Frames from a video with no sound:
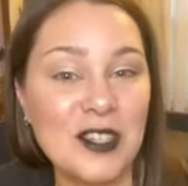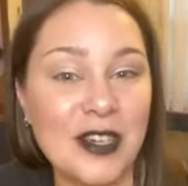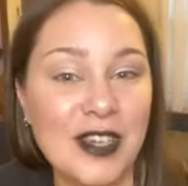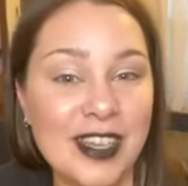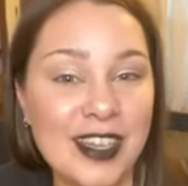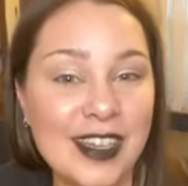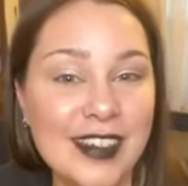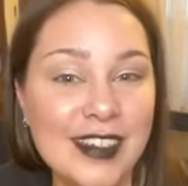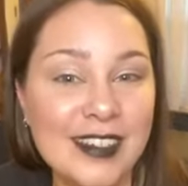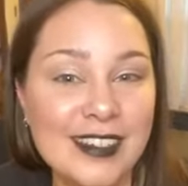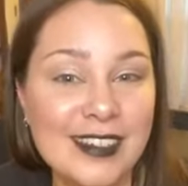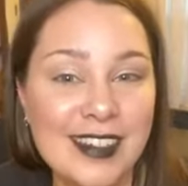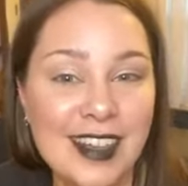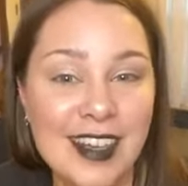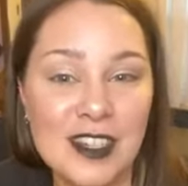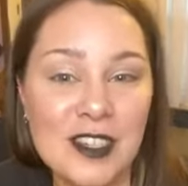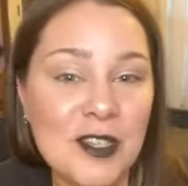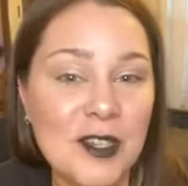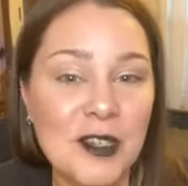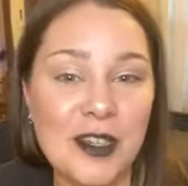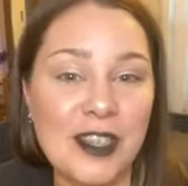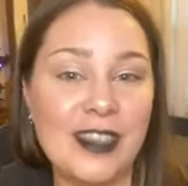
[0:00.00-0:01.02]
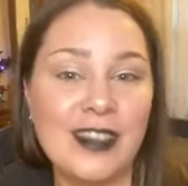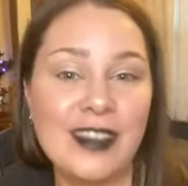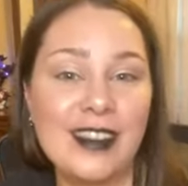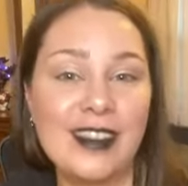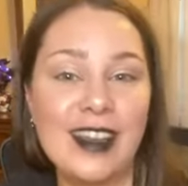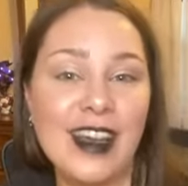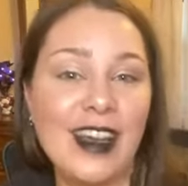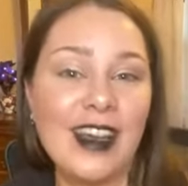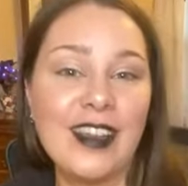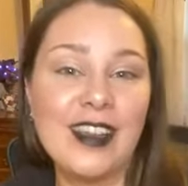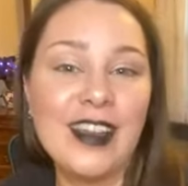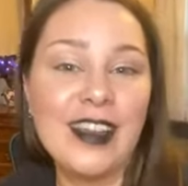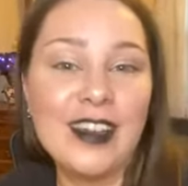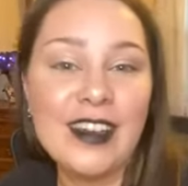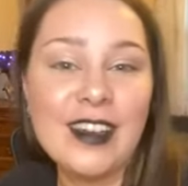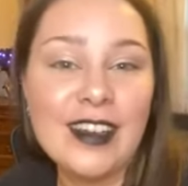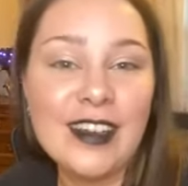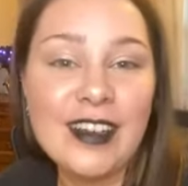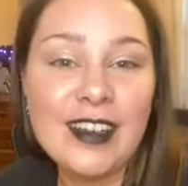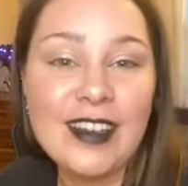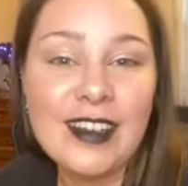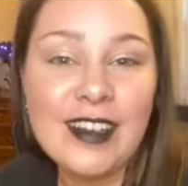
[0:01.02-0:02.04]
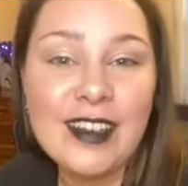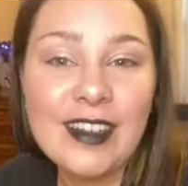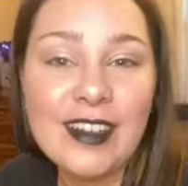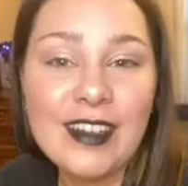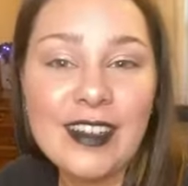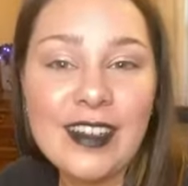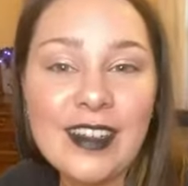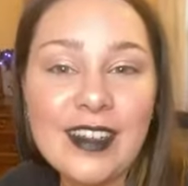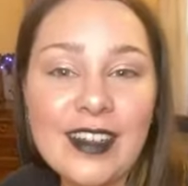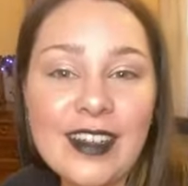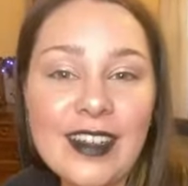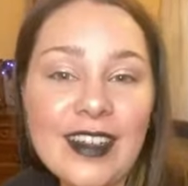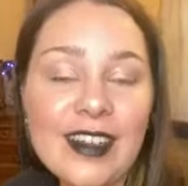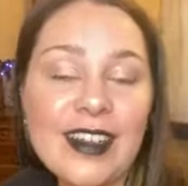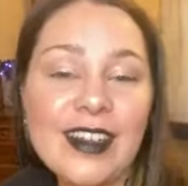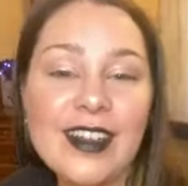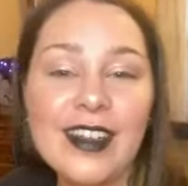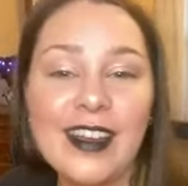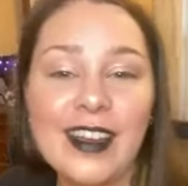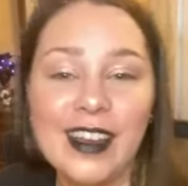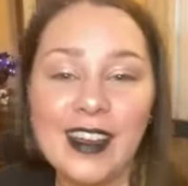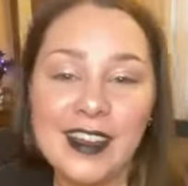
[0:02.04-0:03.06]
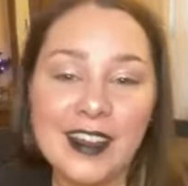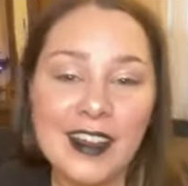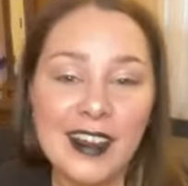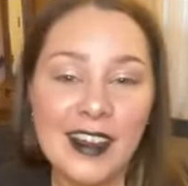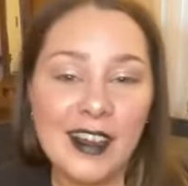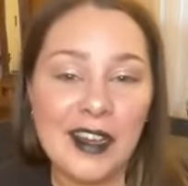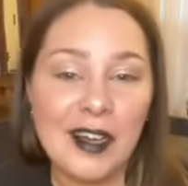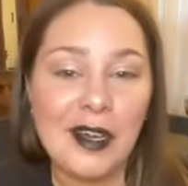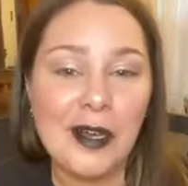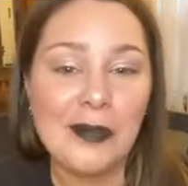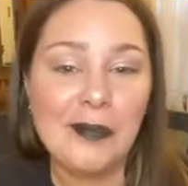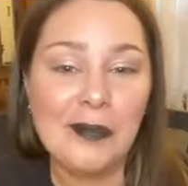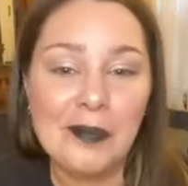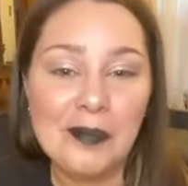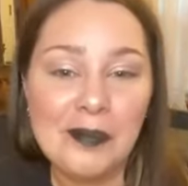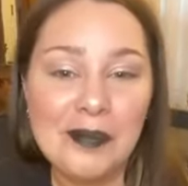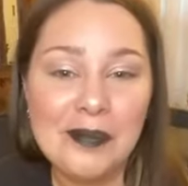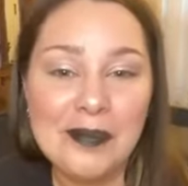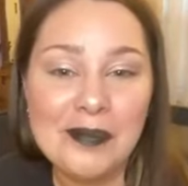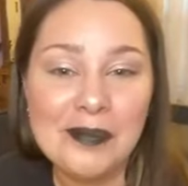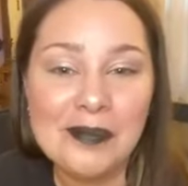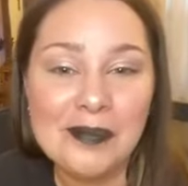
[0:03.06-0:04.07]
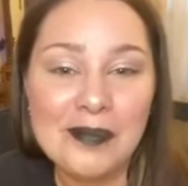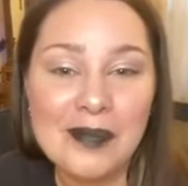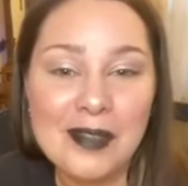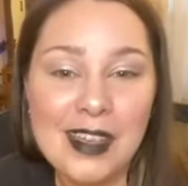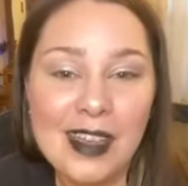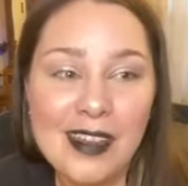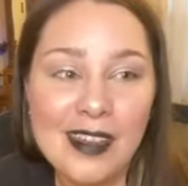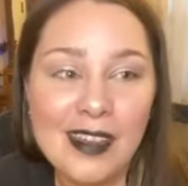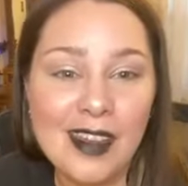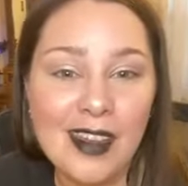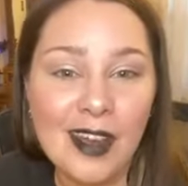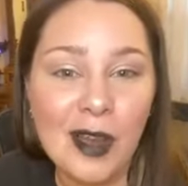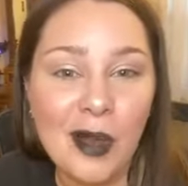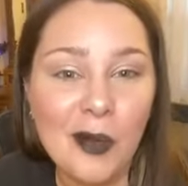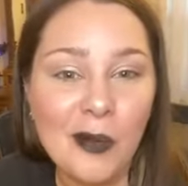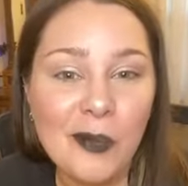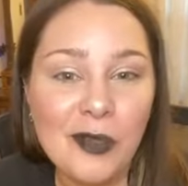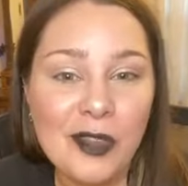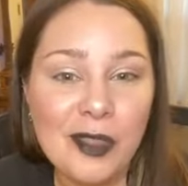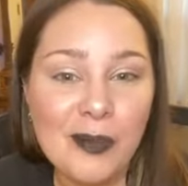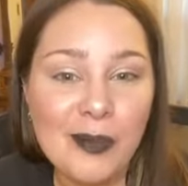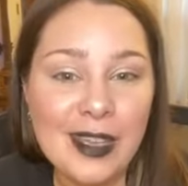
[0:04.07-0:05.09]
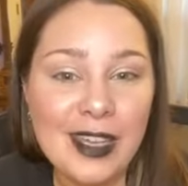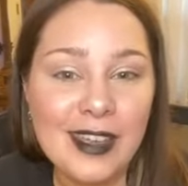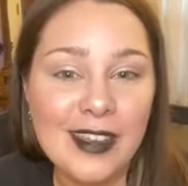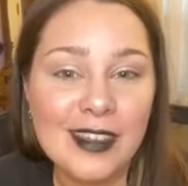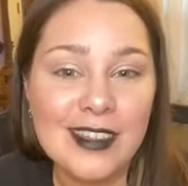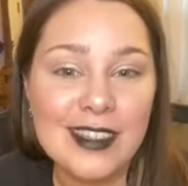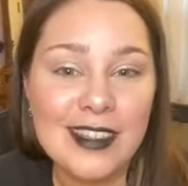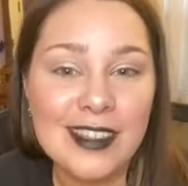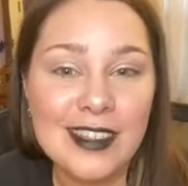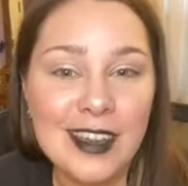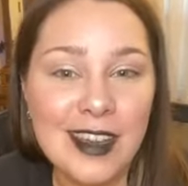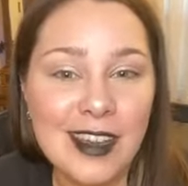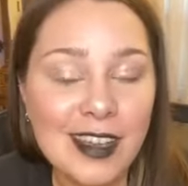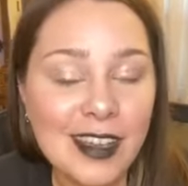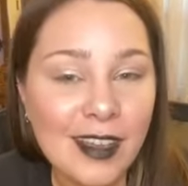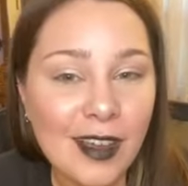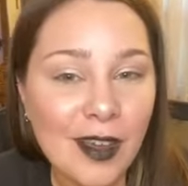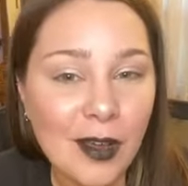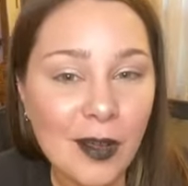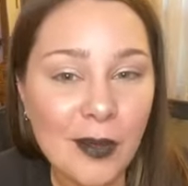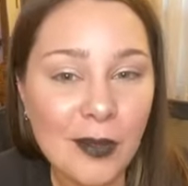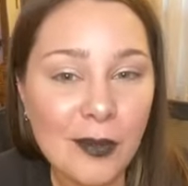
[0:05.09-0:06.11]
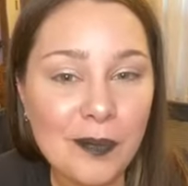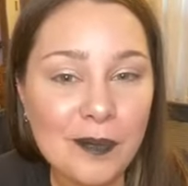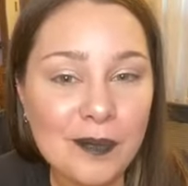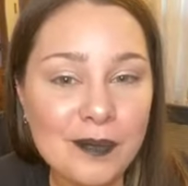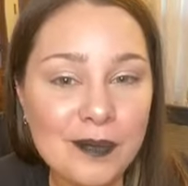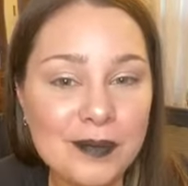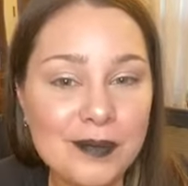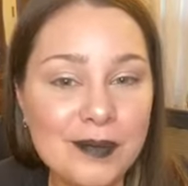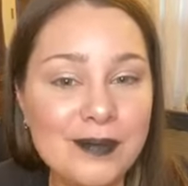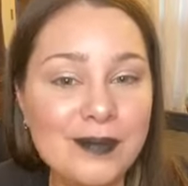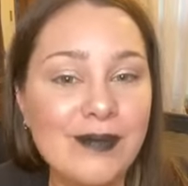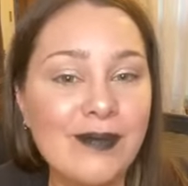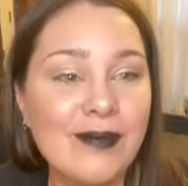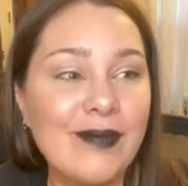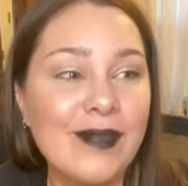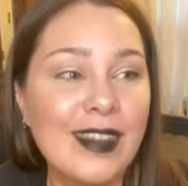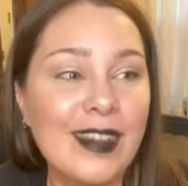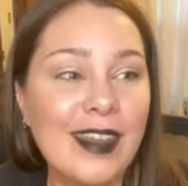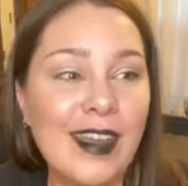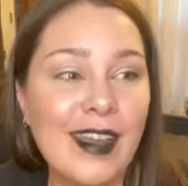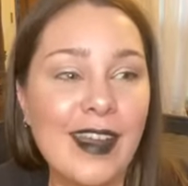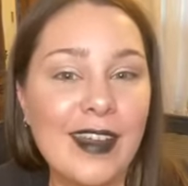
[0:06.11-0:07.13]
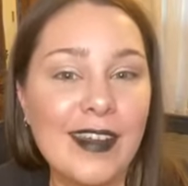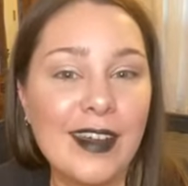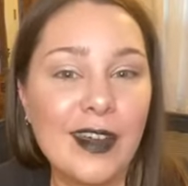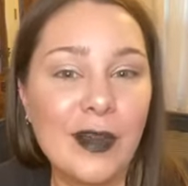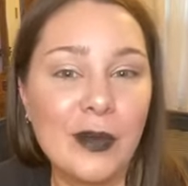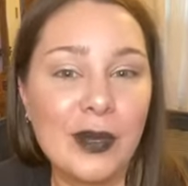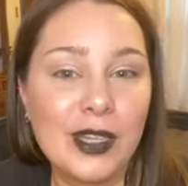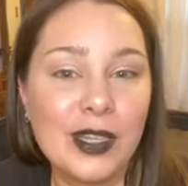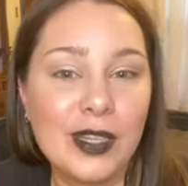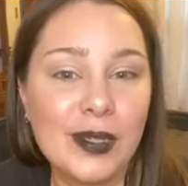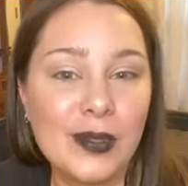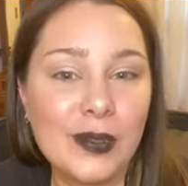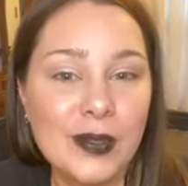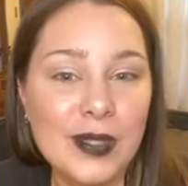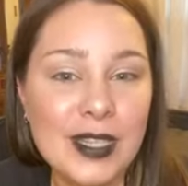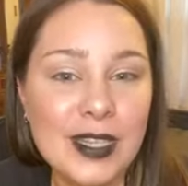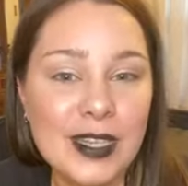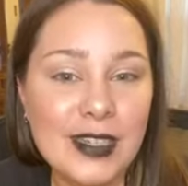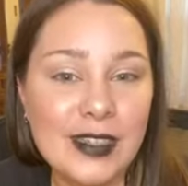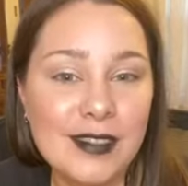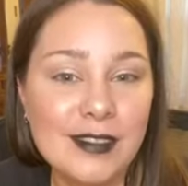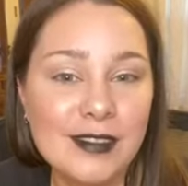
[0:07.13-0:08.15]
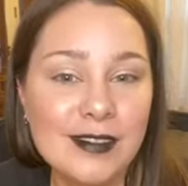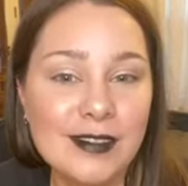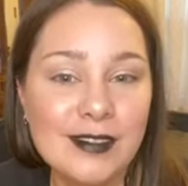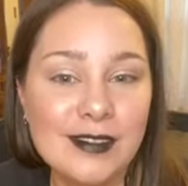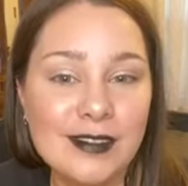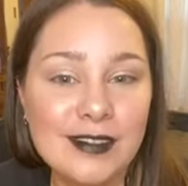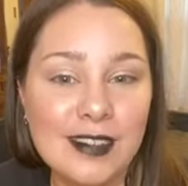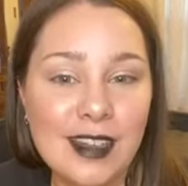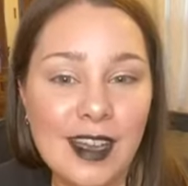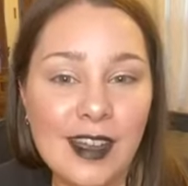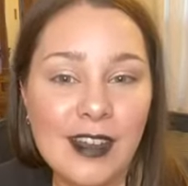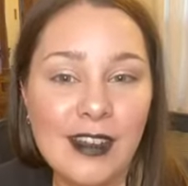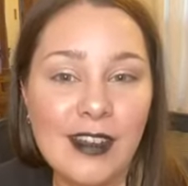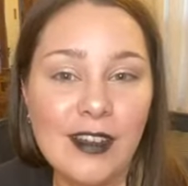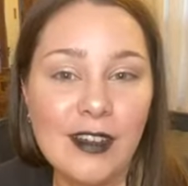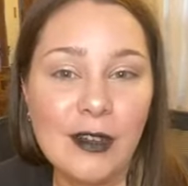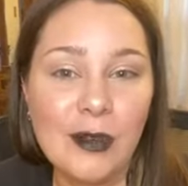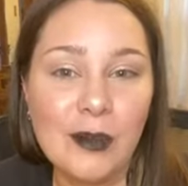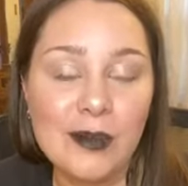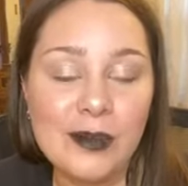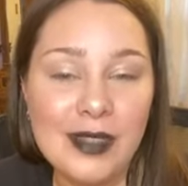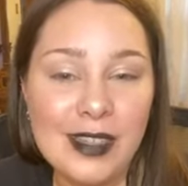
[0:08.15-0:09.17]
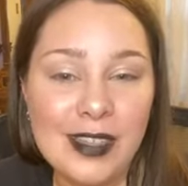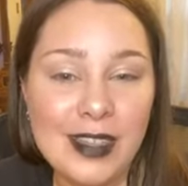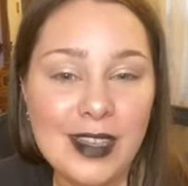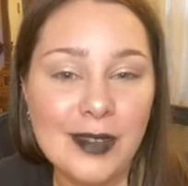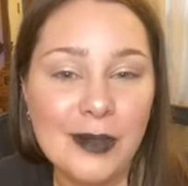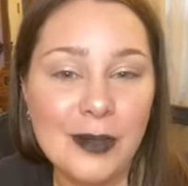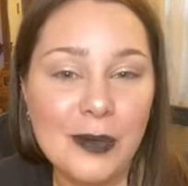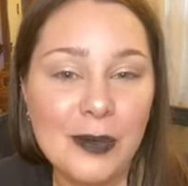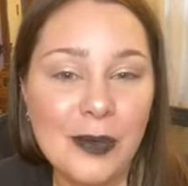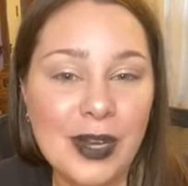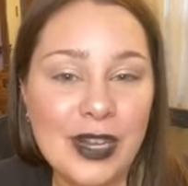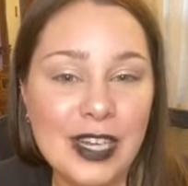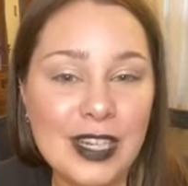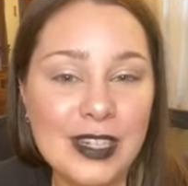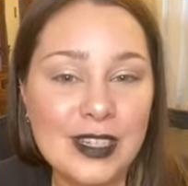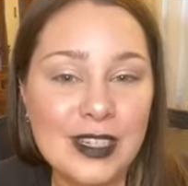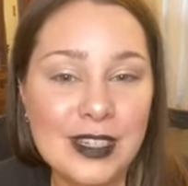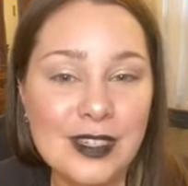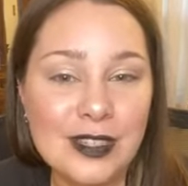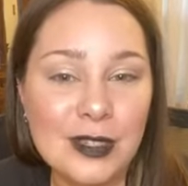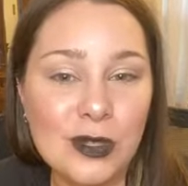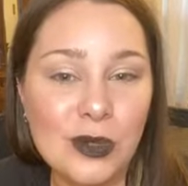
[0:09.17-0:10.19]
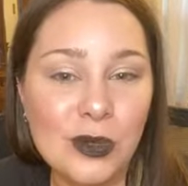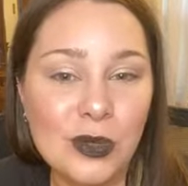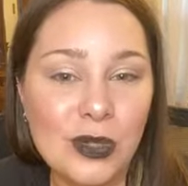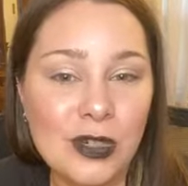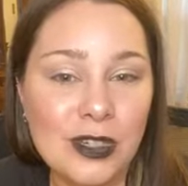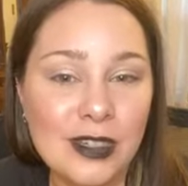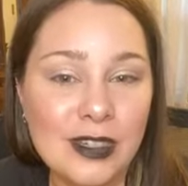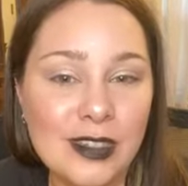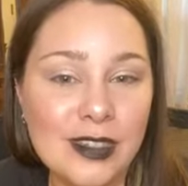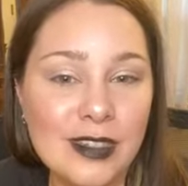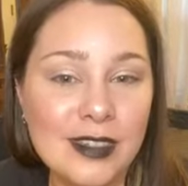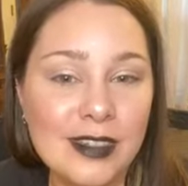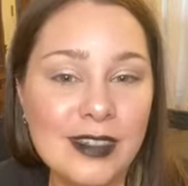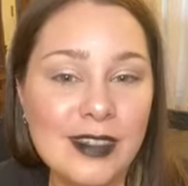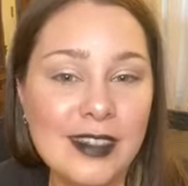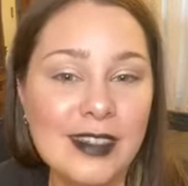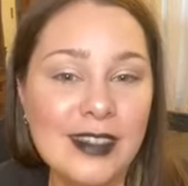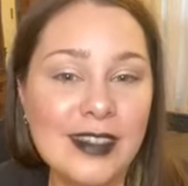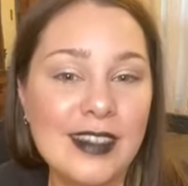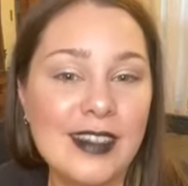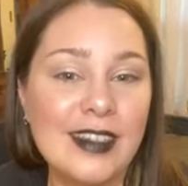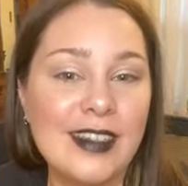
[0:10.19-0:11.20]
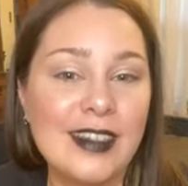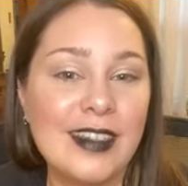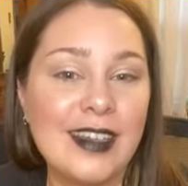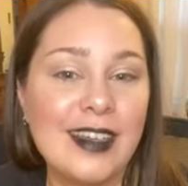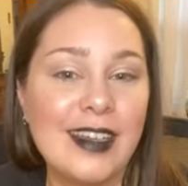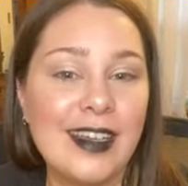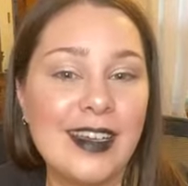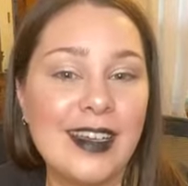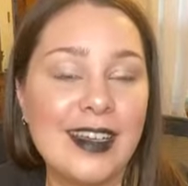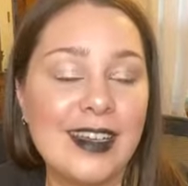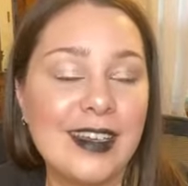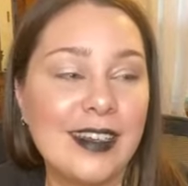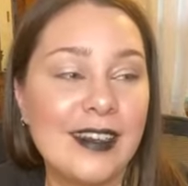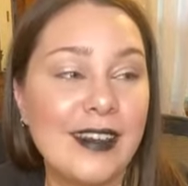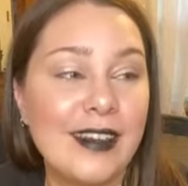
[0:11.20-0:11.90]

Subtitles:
it. I took it, the eyeliner, home with me. I snuck it home, and I would use it at home, and I would wear it to school, and